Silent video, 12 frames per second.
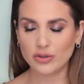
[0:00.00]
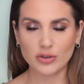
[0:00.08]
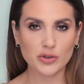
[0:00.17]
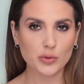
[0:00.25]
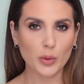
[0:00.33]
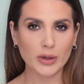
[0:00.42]

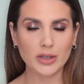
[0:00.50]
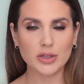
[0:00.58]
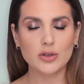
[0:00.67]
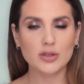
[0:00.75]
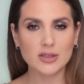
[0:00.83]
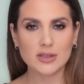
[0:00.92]
just
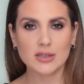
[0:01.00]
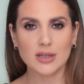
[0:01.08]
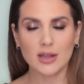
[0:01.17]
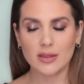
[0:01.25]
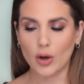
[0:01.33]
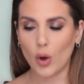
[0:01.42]
wanted you to
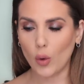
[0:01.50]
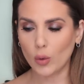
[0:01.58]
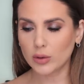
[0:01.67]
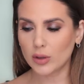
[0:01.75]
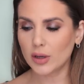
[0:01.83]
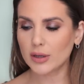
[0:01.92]
see the
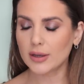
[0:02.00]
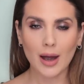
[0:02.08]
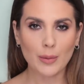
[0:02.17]
whole look.